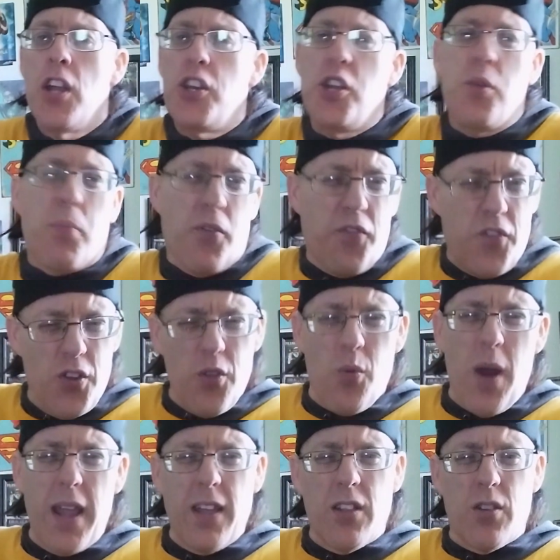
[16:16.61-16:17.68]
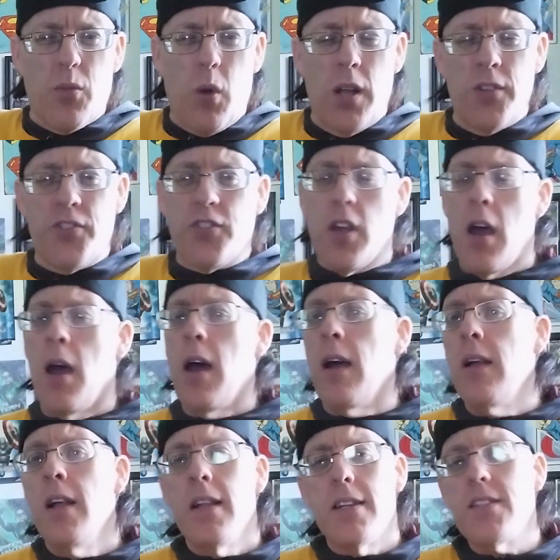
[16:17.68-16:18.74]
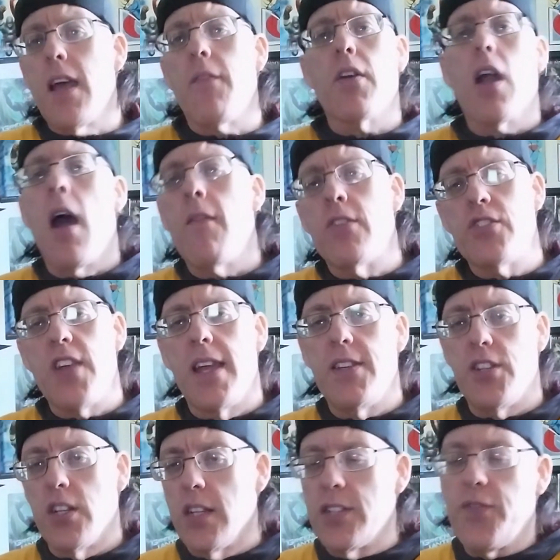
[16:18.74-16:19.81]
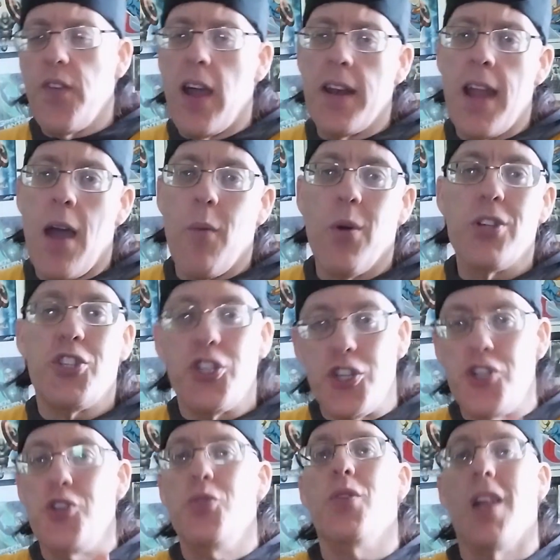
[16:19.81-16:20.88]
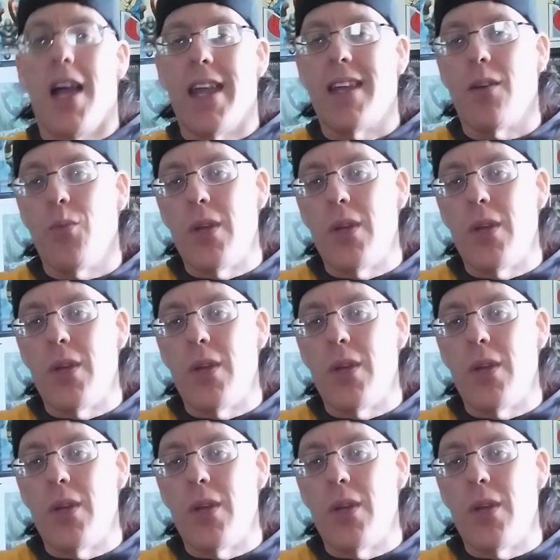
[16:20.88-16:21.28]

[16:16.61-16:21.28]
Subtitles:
Do you prefer the regular ones? Let's have a conversation. Let's find out what you like.